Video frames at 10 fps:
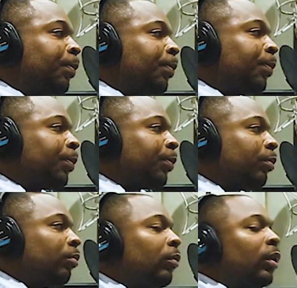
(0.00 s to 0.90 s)
Yes,
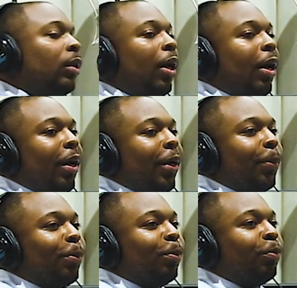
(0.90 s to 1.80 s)
thank you.
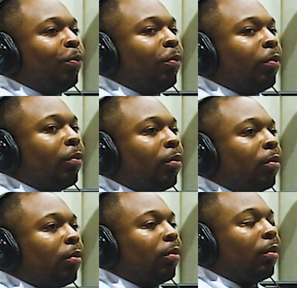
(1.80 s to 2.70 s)
Go for
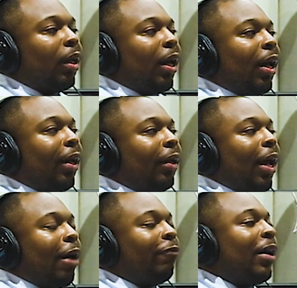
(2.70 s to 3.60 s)
it.
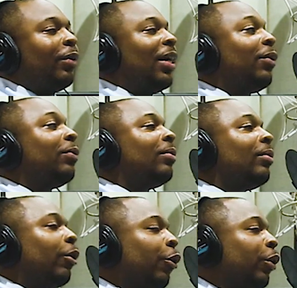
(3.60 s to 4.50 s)
I found out
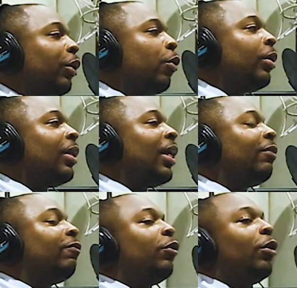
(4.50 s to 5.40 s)
early on that
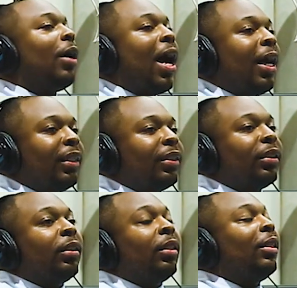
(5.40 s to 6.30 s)
if you're honest,